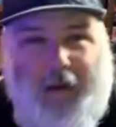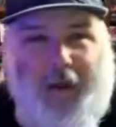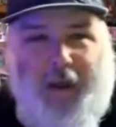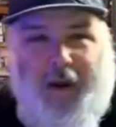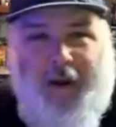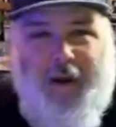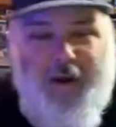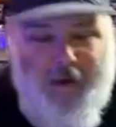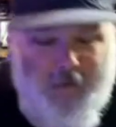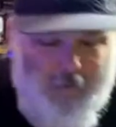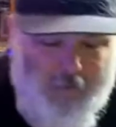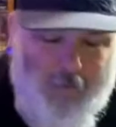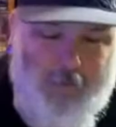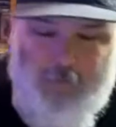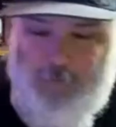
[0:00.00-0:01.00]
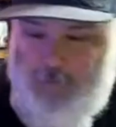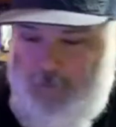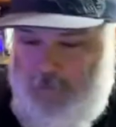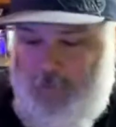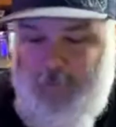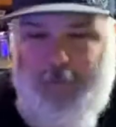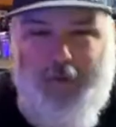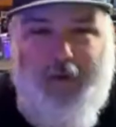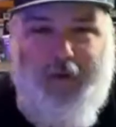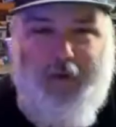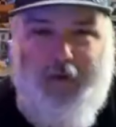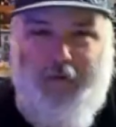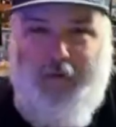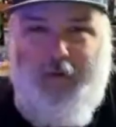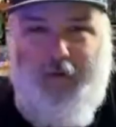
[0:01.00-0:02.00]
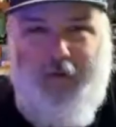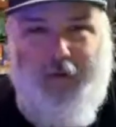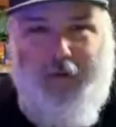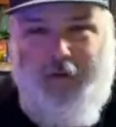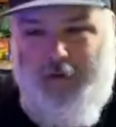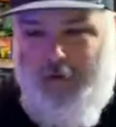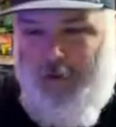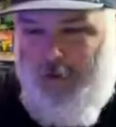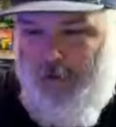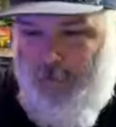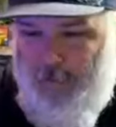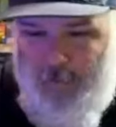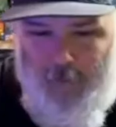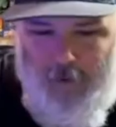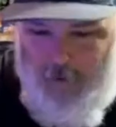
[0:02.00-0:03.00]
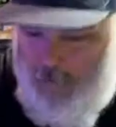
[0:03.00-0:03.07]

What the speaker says: hanging out, going through some books. Hope you all